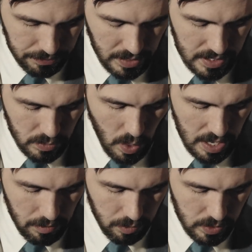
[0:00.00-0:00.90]
his
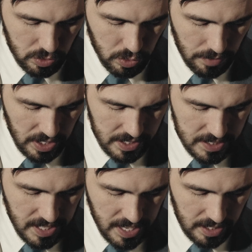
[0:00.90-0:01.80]
wife was driven
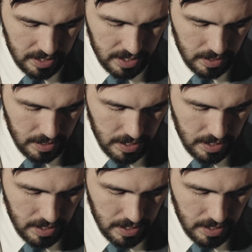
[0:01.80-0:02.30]
insane,